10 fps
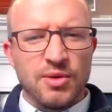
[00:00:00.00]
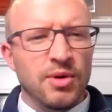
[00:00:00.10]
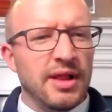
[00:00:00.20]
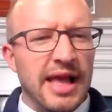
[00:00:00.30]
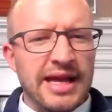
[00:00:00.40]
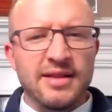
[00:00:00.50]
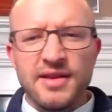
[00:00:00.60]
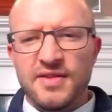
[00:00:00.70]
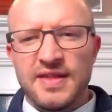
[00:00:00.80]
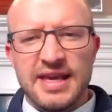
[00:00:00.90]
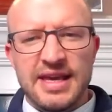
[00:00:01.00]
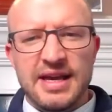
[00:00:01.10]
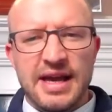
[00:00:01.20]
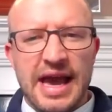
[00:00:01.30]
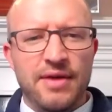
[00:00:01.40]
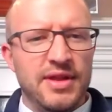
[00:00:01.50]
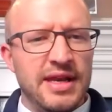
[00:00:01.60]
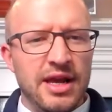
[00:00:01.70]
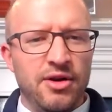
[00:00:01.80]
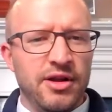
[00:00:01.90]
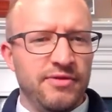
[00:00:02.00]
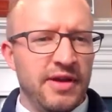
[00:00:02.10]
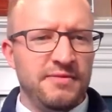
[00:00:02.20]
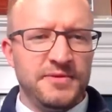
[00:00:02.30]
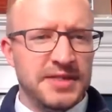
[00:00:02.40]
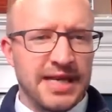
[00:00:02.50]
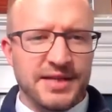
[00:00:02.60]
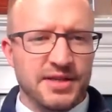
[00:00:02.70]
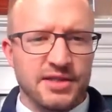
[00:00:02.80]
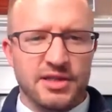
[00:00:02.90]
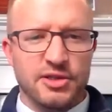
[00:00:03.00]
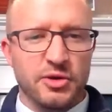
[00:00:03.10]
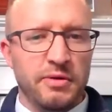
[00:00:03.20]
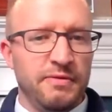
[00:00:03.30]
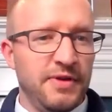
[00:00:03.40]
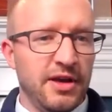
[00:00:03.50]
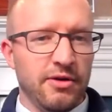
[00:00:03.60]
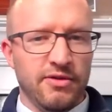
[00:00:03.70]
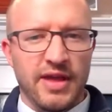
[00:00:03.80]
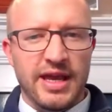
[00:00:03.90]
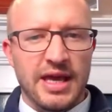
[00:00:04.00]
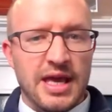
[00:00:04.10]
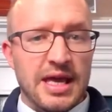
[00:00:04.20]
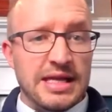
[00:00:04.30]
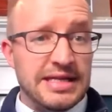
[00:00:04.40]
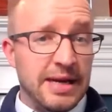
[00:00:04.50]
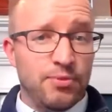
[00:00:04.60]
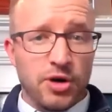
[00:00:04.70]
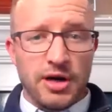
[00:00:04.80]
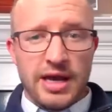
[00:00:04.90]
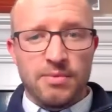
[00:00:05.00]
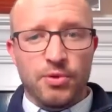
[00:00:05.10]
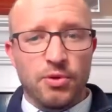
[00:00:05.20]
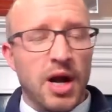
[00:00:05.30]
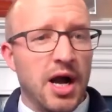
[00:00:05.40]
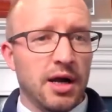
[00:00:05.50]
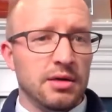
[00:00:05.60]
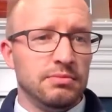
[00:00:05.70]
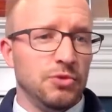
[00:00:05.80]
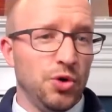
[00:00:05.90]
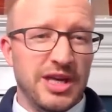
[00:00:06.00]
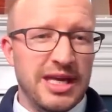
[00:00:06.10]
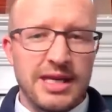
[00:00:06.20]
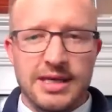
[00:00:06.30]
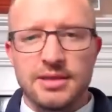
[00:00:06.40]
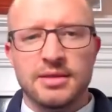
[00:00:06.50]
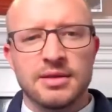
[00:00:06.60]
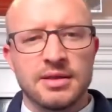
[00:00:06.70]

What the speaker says: you will likely see how the narrative emphasizes certain figures like Deborah and Barak or Gideon.